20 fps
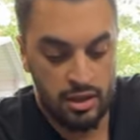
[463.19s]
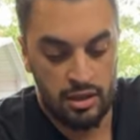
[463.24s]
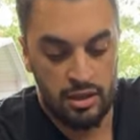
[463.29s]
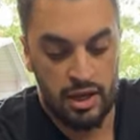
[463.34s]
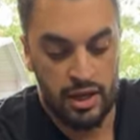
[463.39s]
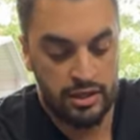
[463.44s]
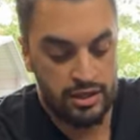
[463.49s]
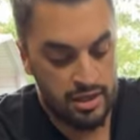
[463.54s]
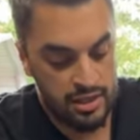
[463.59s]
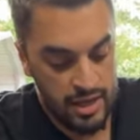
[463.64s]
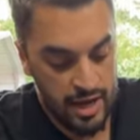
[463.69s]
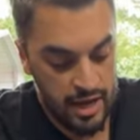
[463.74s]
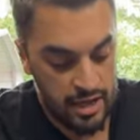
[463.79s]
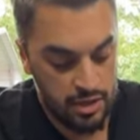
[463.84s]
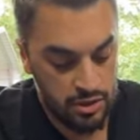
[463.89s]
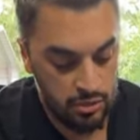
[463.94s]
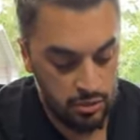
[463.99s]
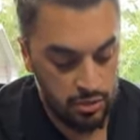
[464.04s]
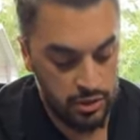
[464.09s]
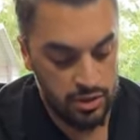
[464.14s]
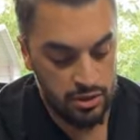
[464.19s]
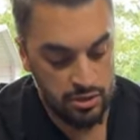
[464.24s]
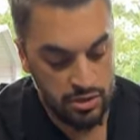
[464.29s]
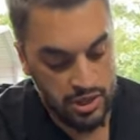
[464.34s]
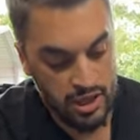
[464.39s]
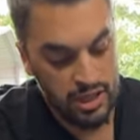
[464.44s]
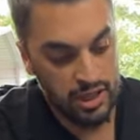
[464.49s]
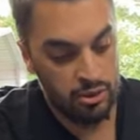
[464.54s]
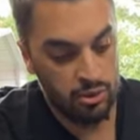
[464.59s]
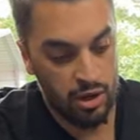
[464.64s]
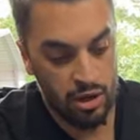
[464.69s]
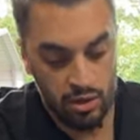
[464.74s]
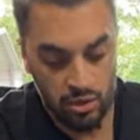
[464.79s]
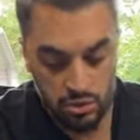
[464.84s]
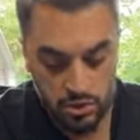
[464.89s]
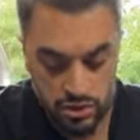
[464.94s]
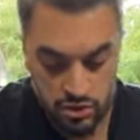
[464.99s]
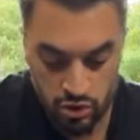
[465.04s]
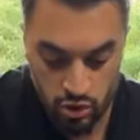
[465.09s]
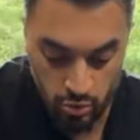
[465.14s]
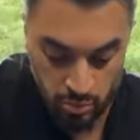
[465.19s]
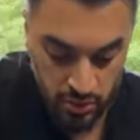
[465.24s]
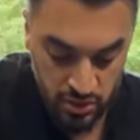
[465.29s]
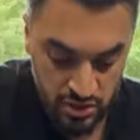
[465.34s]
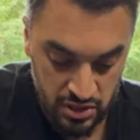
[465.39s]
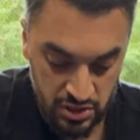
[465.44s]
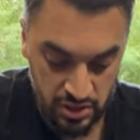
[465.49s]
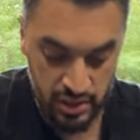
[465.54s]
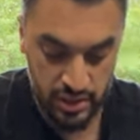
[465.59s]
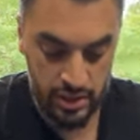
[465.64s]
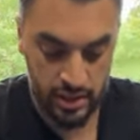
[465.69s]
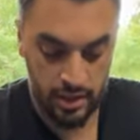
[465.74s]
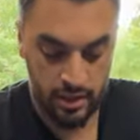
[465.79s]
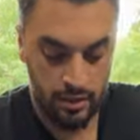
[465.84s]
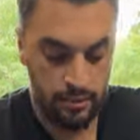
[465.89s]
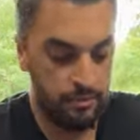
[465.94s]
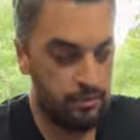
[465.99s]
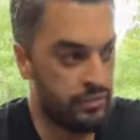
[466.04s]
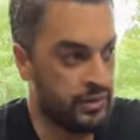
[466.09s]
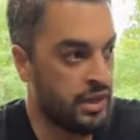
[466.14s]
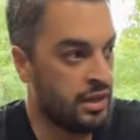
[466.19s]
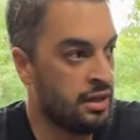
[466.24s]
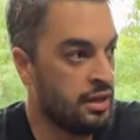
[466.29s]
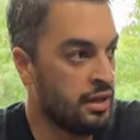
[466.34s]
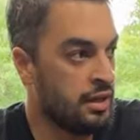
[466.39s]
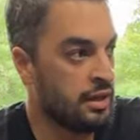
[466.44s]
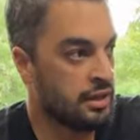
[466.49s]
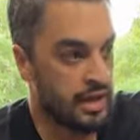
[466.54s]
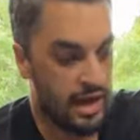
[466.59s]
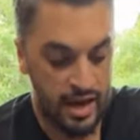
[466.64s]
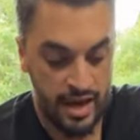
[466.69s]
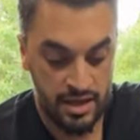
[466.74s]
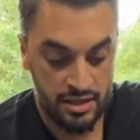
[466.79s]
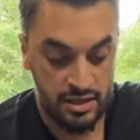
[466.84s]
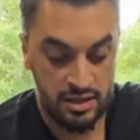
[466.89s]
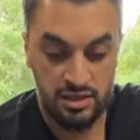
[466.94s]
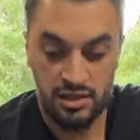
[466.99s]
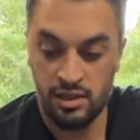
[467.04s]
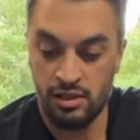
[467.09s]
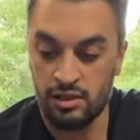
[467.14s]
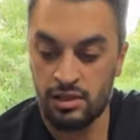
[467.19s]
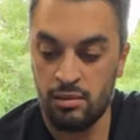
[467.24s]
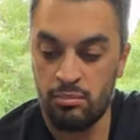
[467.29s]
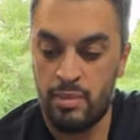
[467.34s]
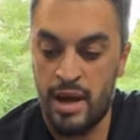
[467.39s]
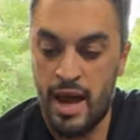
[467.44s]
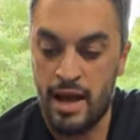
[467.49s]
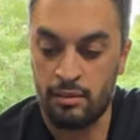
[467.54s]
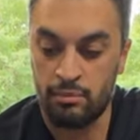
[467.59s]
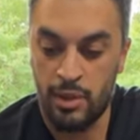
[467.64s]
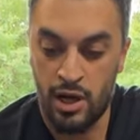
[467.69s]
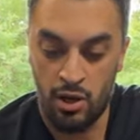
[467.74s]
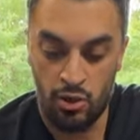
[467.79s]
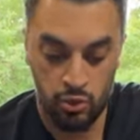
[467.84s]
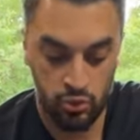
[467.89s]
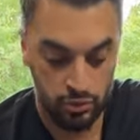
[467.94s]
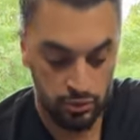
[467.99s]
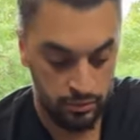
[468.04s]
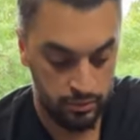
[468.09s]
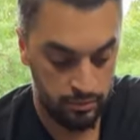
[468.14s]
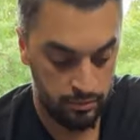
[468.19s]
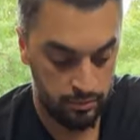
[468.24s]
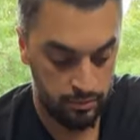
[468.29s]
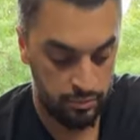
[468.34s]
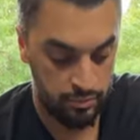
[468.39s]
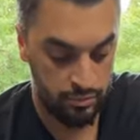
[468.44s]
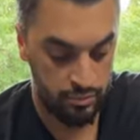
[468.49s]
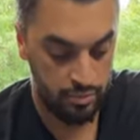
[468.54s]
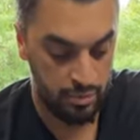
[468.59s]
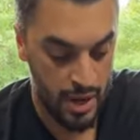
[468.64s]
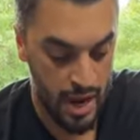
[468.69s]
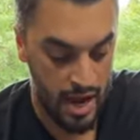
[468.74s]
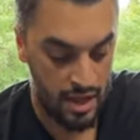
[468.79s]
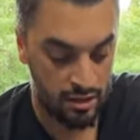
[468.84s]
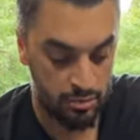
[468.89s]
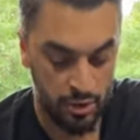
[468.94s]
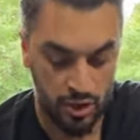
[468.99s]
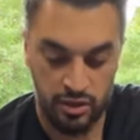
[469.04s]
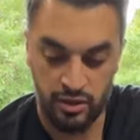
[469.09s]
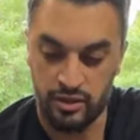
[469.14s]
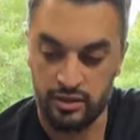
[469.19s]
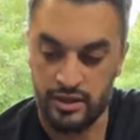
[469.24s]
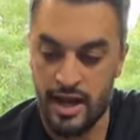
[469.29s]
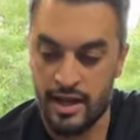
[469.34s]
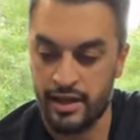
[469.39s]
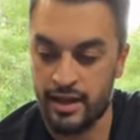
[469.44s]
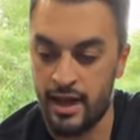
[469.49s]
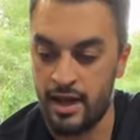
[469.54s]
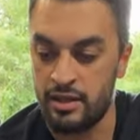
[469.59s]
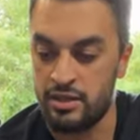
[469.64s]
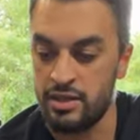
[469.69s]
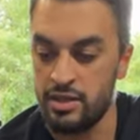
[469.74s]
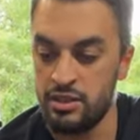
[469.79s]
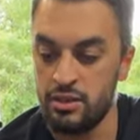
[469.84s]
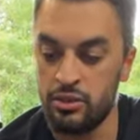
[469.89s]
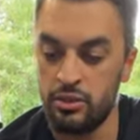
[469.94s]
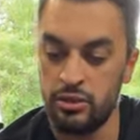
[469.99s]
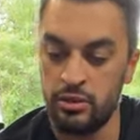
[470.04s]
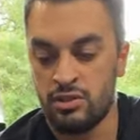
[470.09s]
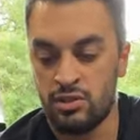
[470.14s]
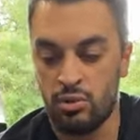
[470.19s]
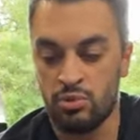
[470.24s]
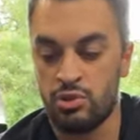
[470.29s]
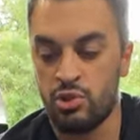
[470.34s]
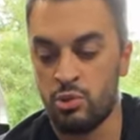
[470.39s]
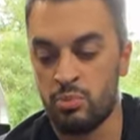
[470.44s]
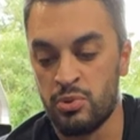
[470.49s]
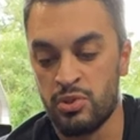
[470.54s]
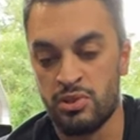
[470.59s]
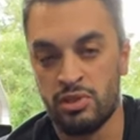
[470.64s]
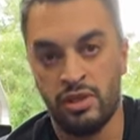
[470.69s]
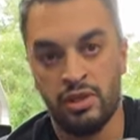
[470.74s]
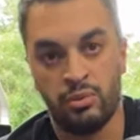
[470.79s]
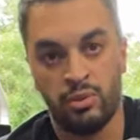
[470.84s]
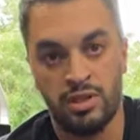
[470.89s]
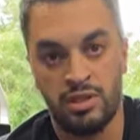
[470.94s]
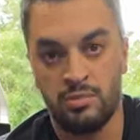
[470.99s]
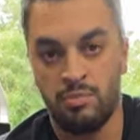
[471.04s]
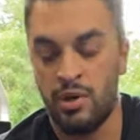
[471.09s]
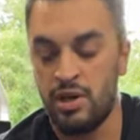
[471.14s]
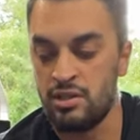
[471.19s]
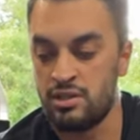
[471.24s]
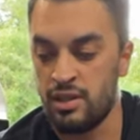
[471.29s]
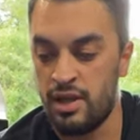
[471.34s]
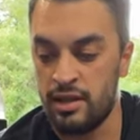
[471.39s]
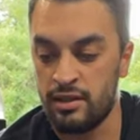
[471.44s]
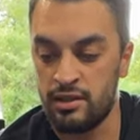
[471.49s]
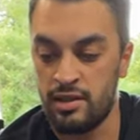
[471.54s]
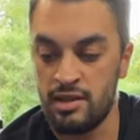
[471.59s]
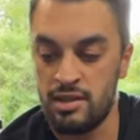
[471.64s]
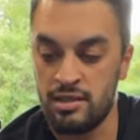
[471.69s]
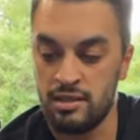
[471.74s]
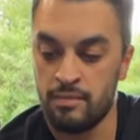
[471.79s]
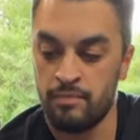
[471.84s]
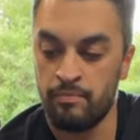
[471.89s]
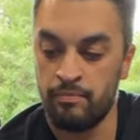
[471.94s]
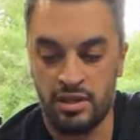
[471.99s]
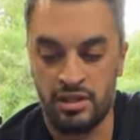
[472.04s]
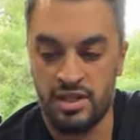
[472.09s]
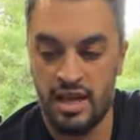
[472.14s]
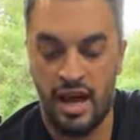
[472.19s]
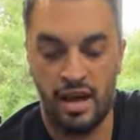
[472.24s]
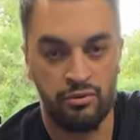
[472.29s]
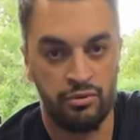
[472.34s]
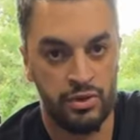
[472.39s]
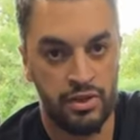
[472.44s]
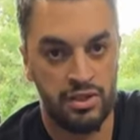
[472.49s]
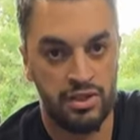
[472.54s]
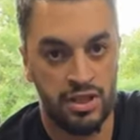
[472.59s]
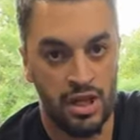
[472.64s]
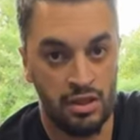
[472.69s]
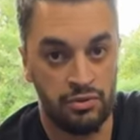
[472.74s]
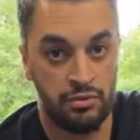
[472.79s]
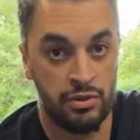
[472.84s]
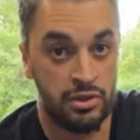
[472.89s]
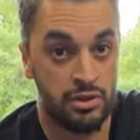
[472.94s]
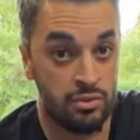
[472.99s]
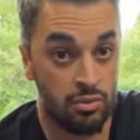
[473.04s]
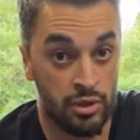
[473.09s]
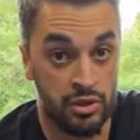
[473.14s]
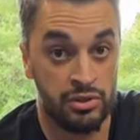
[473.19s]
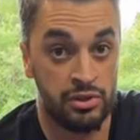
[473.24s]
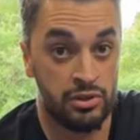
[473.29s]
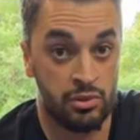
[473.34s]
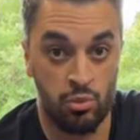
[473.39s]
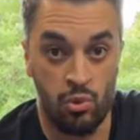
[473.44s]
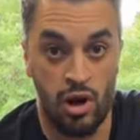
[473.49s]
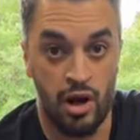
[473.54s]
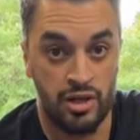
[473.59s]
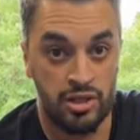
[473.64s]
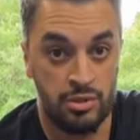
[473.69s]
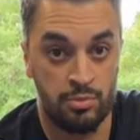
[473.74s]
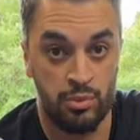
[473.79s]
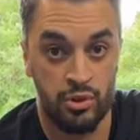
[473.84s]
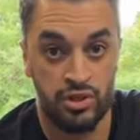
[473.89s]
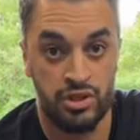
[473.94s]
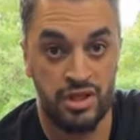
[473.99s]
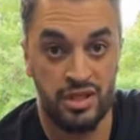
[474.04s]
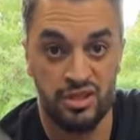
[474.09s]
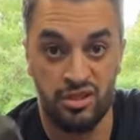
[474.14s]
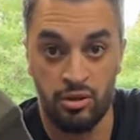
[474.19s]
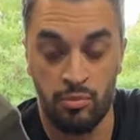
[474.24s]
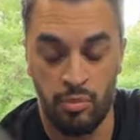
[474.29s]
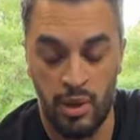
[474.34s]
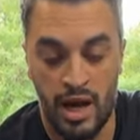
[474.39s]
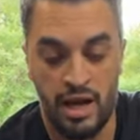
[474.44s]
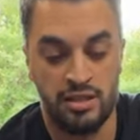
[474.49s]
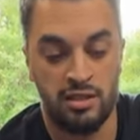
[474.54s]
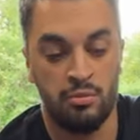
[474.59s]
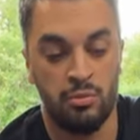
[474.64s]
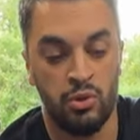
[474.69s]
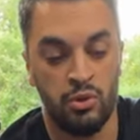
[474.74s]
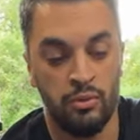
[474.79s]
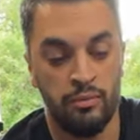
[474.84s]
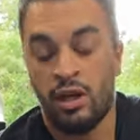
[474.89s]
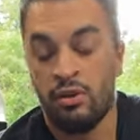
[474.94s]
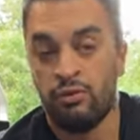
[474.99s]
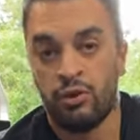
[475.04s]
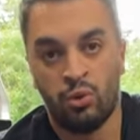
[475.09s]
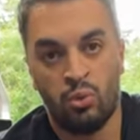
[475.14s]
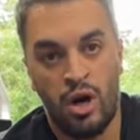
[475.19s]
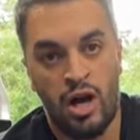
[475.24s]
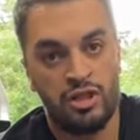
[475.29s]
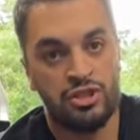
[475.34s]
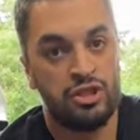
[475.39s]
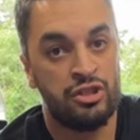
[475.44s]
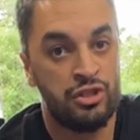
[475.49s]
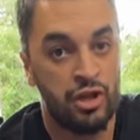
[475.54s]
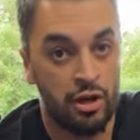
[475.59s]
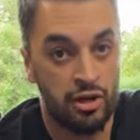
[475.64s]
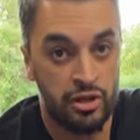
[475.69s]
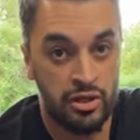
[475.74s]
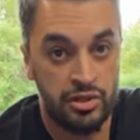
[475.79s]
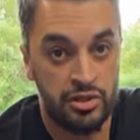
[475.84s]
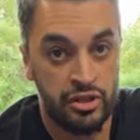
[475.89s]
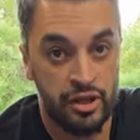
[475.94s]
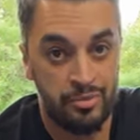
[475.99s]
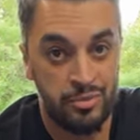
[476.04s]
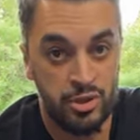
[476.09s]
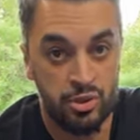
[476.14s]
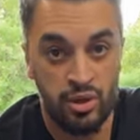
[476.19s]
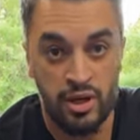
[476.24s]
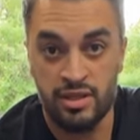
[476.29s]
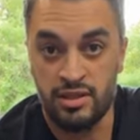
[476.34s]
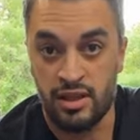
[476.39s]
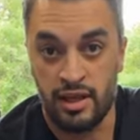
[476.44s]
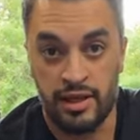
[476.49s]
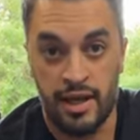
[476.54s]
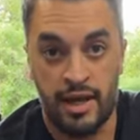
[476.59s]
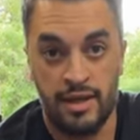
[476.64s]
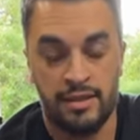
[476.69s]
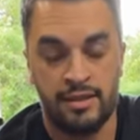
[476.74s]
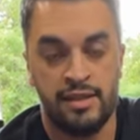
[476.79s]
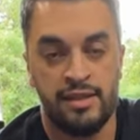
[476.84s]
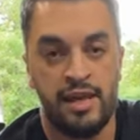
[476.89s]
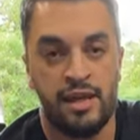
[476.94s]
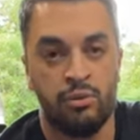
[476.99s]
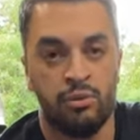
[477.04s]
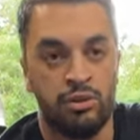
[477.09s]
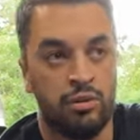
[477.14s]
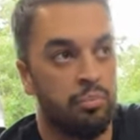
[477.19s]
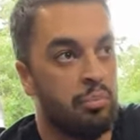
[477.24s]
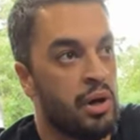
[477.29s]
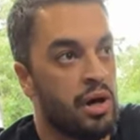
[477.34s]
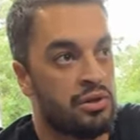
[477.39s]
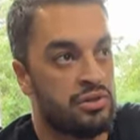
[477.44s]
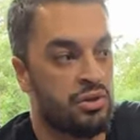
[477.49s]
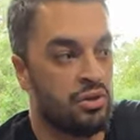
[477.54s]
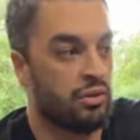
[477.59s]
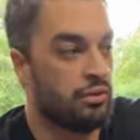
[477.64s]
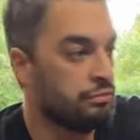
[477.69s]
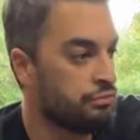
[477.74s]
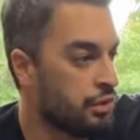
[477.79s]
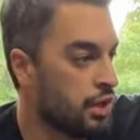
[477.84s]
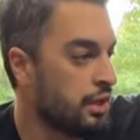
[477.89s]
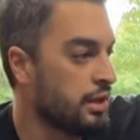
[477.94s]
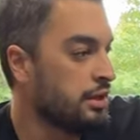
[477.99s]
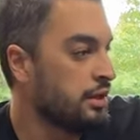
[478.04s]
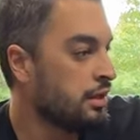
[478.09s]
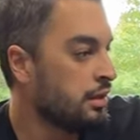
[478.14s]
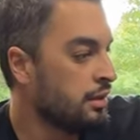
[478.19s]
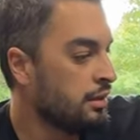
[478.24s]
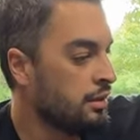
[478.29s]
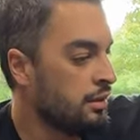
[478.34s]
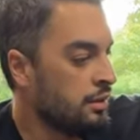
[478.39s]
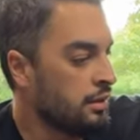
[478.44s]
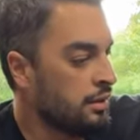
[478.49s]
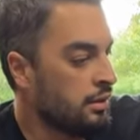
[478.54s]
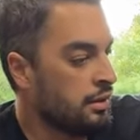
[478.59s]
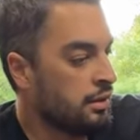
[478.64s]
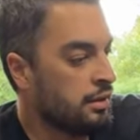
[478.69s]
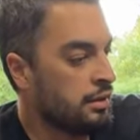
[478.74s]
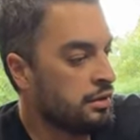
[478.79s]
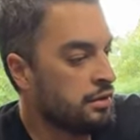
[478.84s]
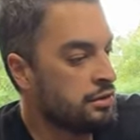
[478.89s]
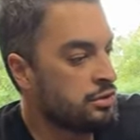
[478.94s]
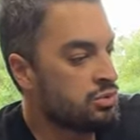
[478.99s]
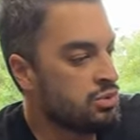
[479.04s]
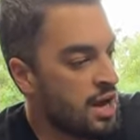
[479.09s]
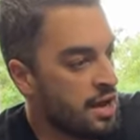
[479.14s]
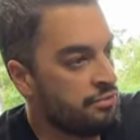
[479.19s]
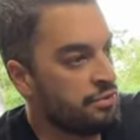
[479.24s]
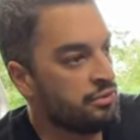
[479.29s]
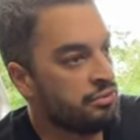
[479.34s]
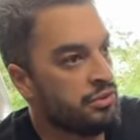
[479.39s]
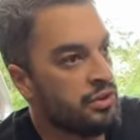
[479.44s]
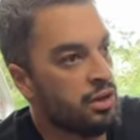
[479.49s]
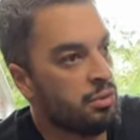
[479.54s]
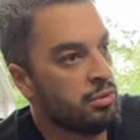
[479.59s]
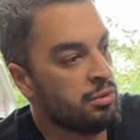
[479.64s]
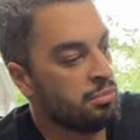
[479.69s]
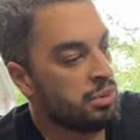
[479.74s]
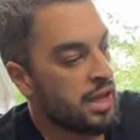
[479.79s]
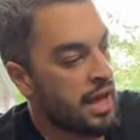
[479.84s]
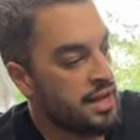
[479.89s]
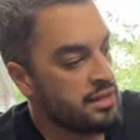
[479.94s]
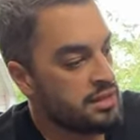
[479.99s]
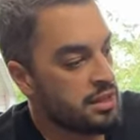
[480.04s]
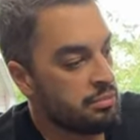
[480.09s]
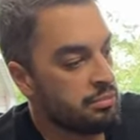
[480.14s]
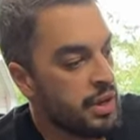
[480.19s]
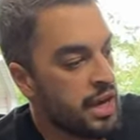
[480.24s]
Like today, we used Hero, super slick, kind of has a silica backbone, polymer, that kind of deal. So super slick with a sponge like this, designed for the safest rinseless wash procedure possible. If you're washing dirtier substrates like I did today with the bugs on the front, traffic film and plastic